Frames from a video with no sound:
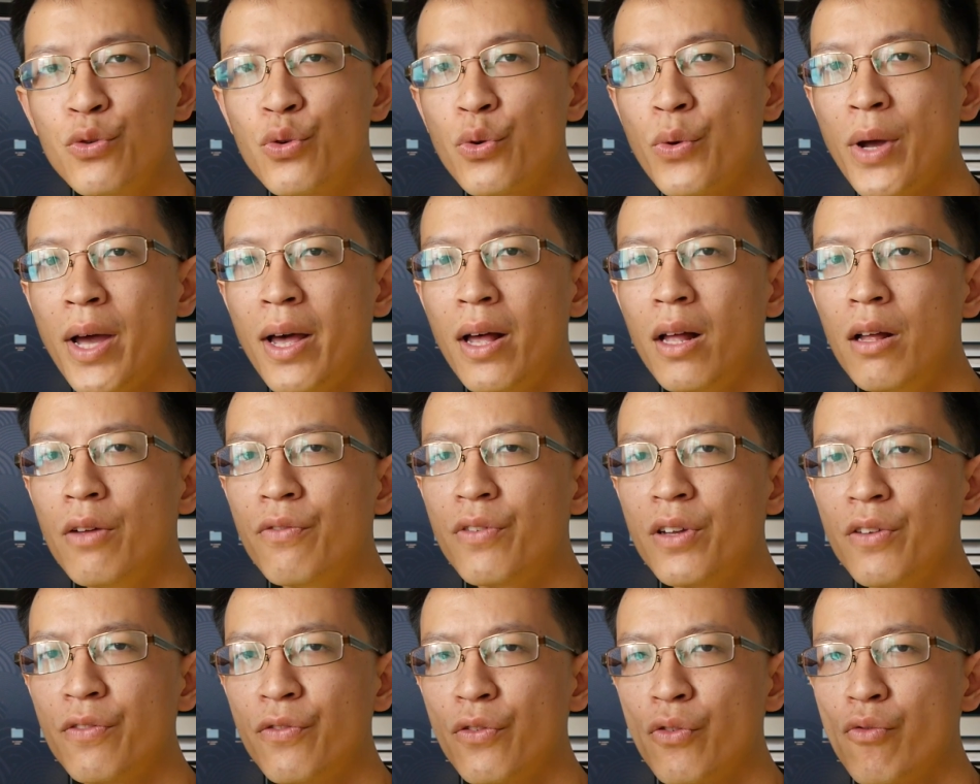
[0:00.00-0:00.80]
to
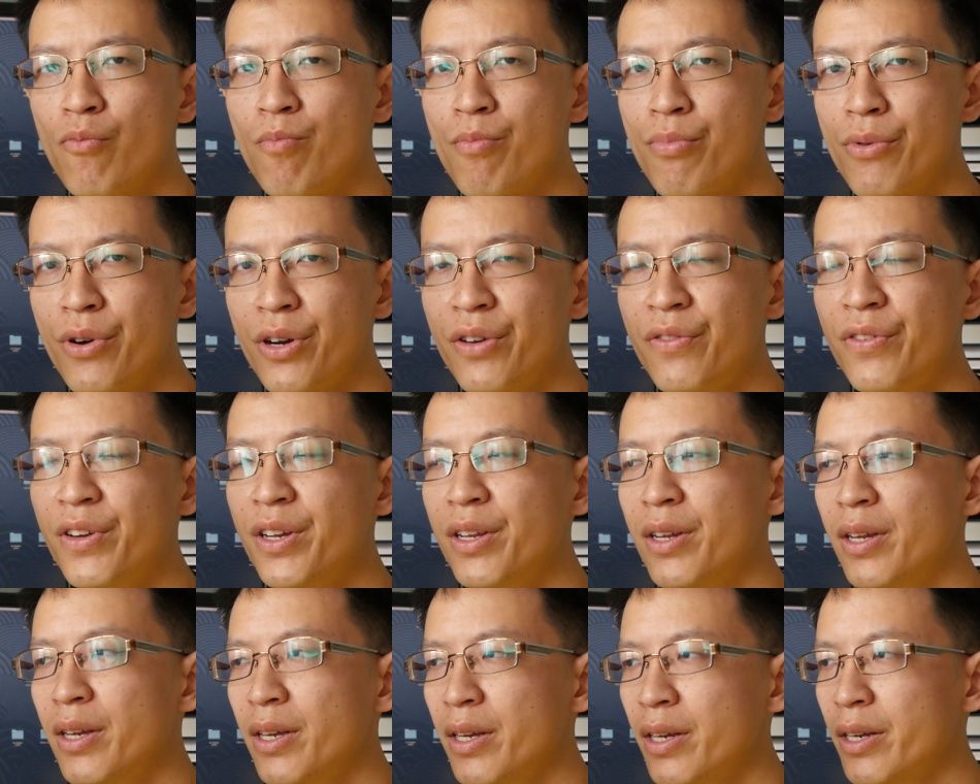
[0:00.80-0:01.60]
health if you breathe
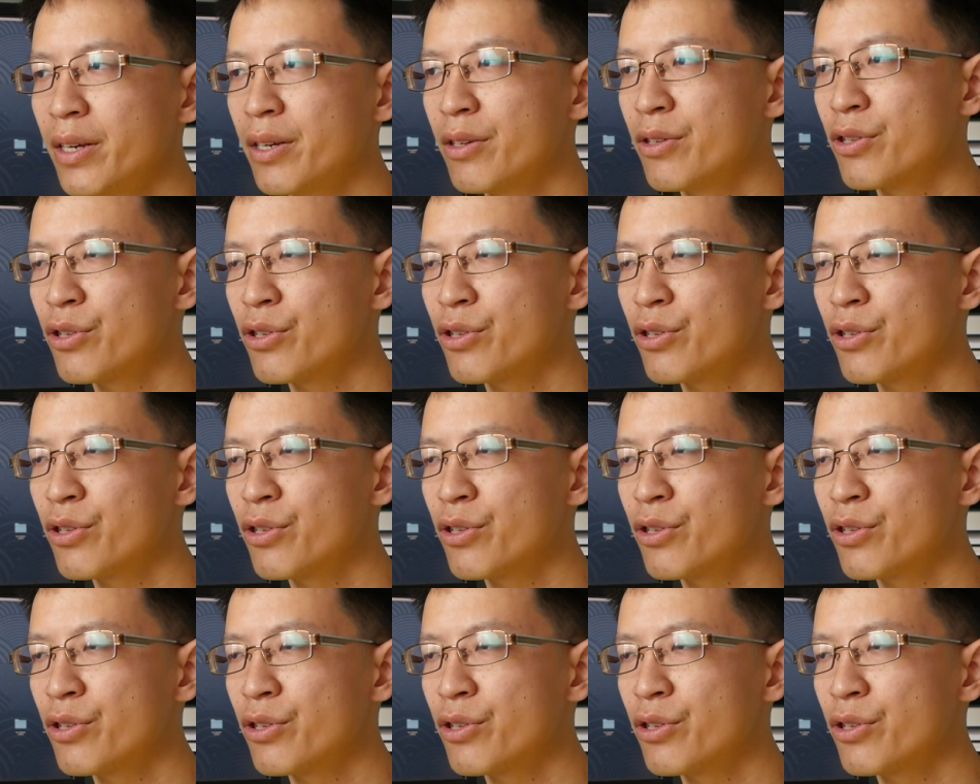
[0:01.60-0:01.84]
it in,